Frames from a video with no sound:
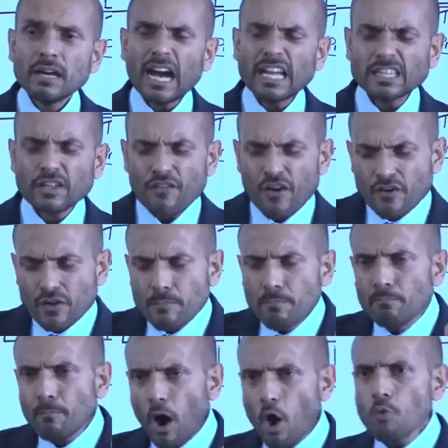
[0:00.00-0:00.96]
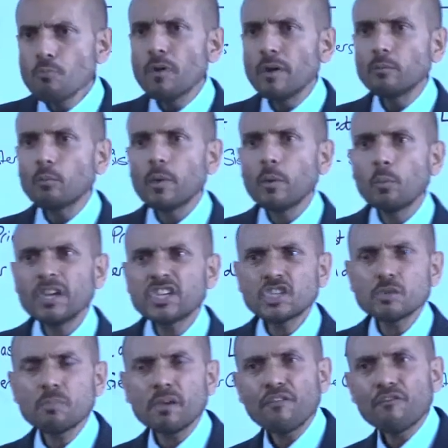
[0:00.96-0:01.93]
at the very moment when we
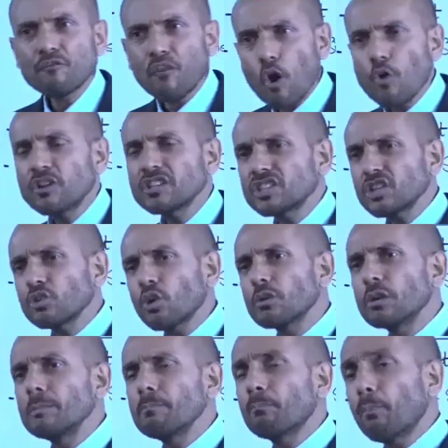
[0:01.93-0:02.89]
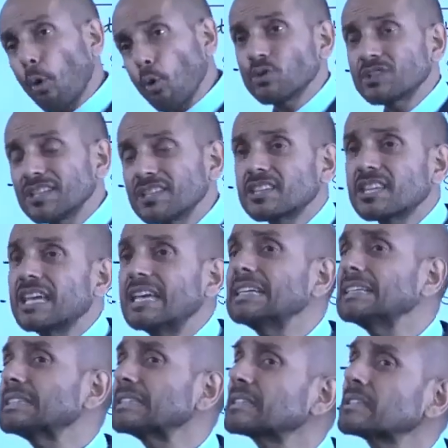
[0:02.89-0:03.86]
should be focusing on important
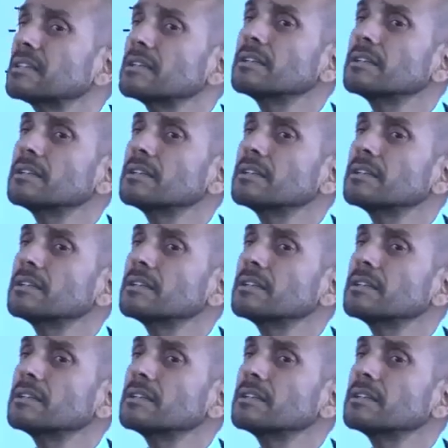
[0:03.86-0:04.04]
things,